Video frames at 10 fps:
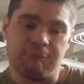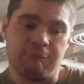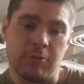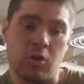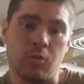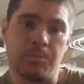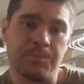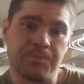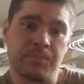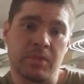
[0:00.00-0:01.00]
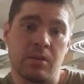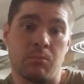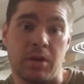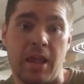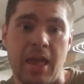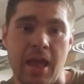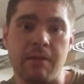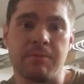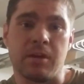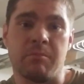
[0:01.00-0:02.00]
No. But I
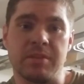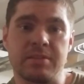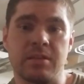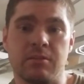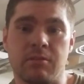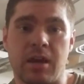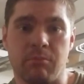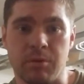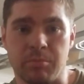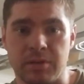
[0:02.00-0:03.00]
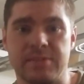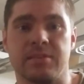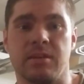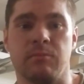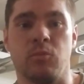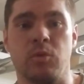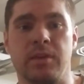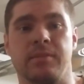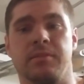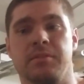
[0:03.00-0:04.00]
have them until I replace them
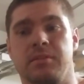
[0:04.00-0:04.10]
with